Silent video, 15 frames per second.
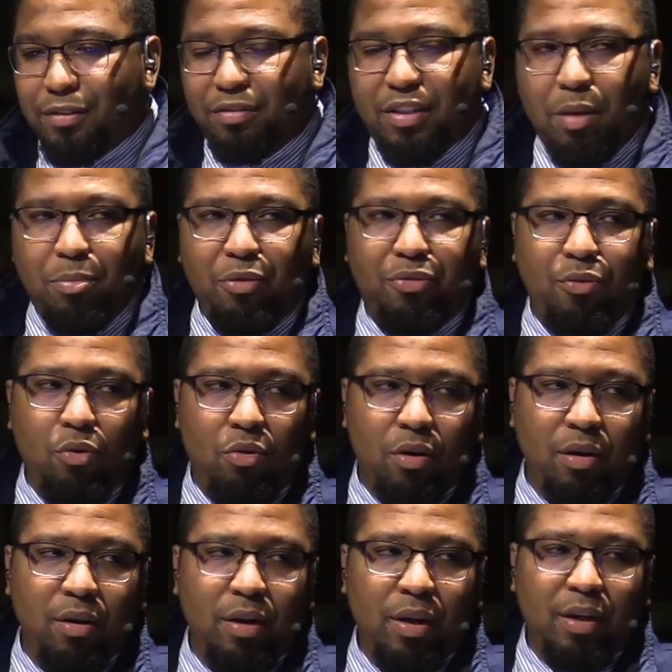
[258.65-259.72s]
I've said
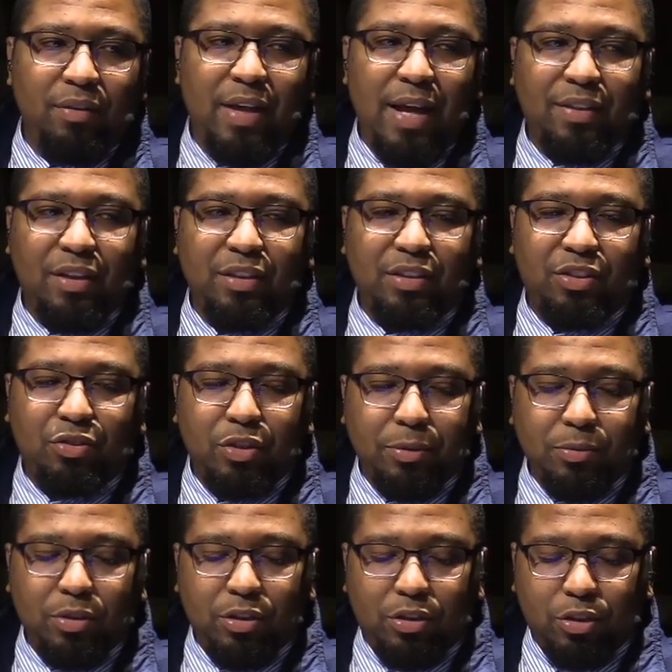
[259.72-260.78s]
before that the, descri
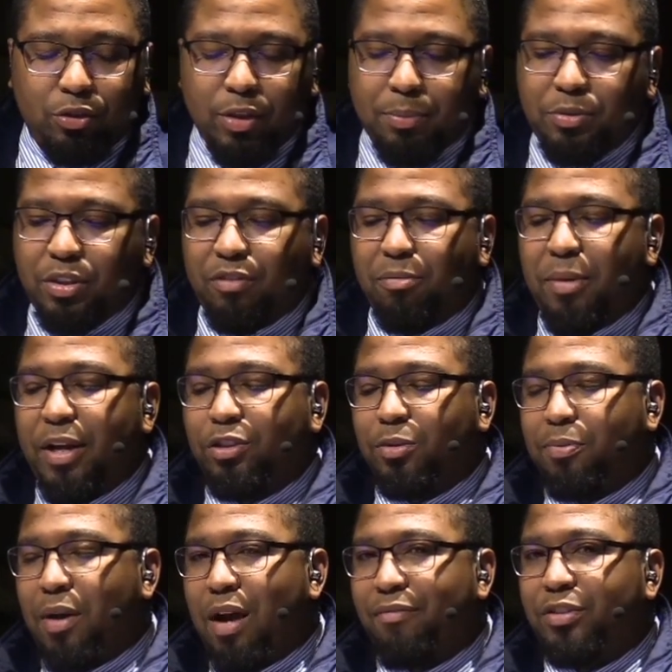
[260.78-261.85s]
the description of major
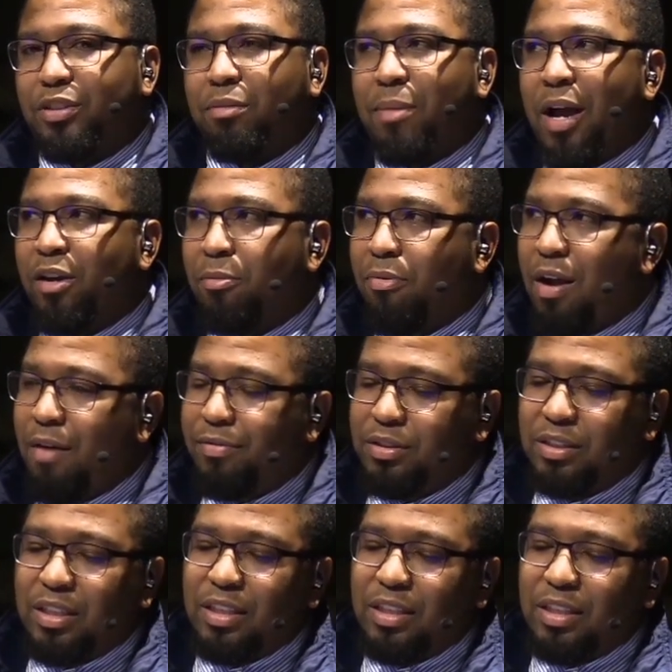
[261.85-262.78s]
prophets and minor prophets,